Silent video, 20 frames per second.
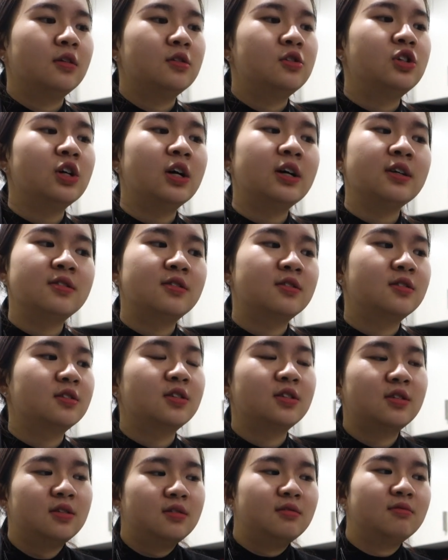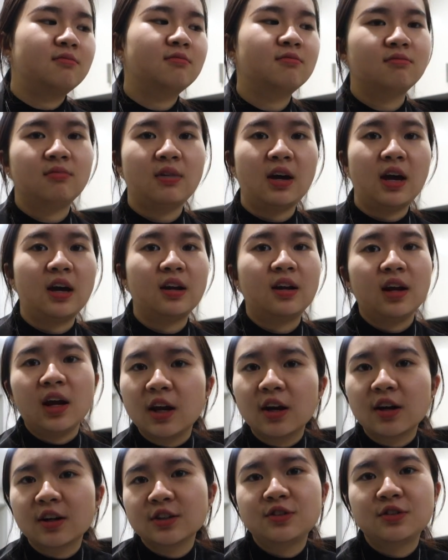just
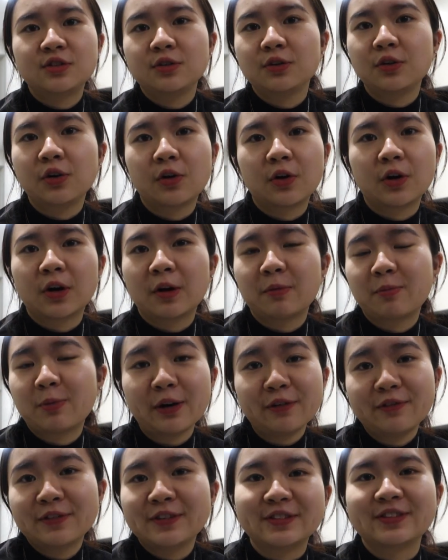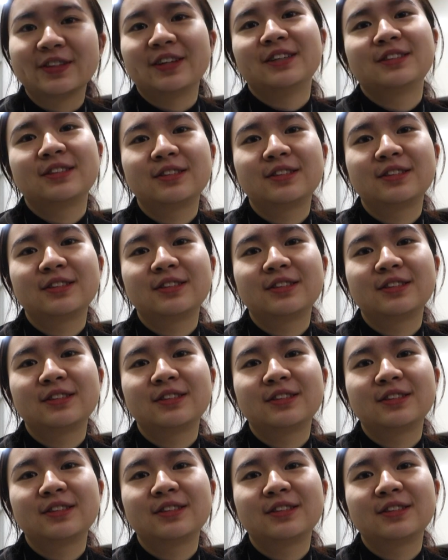adhere to your preferences.